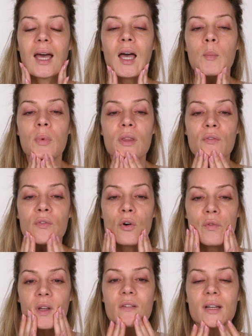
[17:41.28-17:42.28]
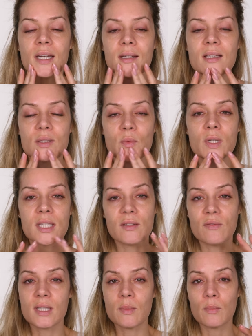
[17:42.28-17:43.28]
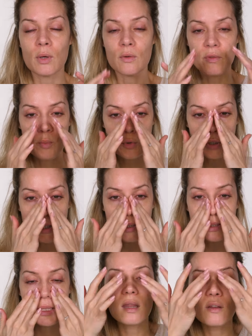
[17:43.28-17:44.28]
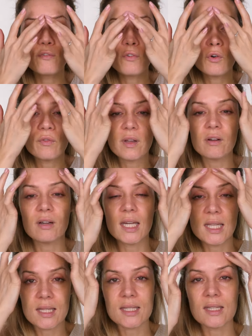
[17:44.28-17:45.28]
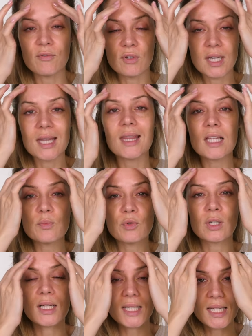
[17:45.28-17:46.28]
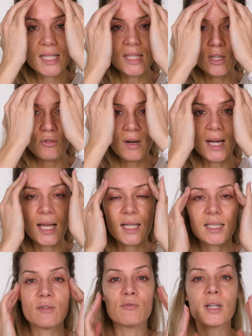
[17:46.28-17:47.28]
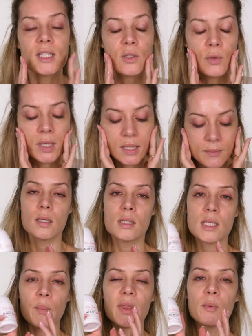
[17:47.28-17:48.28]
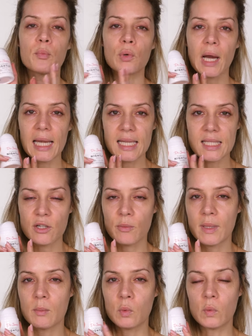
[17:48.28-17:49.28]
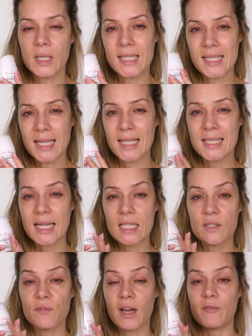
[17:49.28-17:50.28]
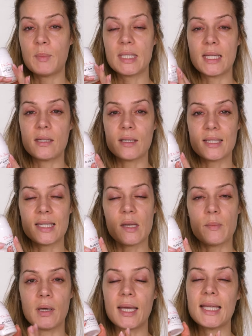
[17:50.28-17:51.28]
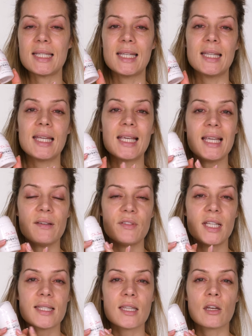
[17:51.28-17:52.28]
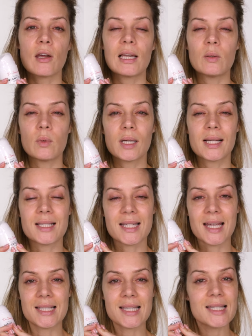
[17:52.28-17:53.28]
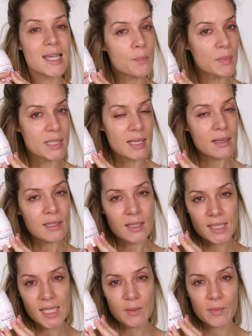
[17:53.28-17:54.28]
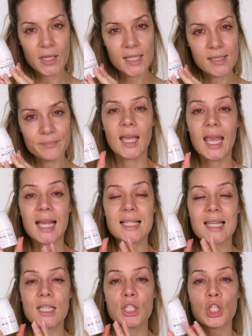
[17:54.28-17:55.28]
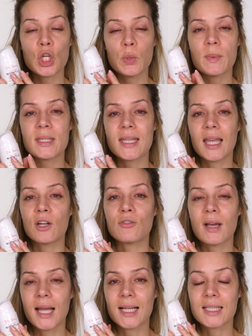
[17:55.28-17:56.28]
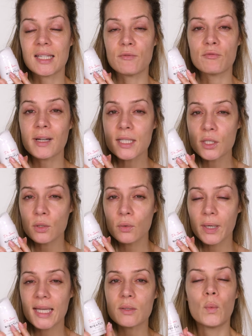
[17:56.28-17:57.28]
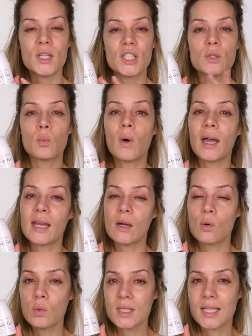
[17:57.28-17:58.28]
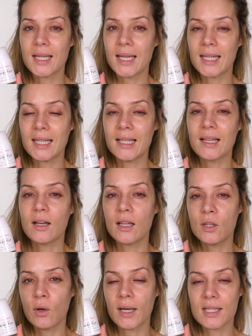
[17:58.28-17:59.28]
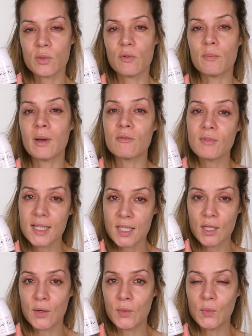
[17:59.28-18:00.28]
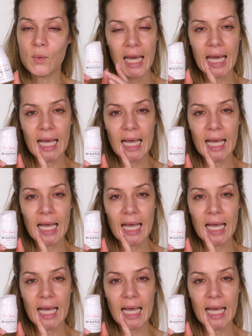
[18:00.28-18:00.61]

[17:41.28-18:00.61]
But the fourth ingredient is what differs in both the products. The fourth ingredient that's different in this product is the GranActive retinoid. So with the Brightly serum in the mornings, it contains 5% niacinamide. In the evenings, the nightly one contains 10% niacinamide. It contains 2% GranActive retinoid, which is why I alternate nights with my retinol.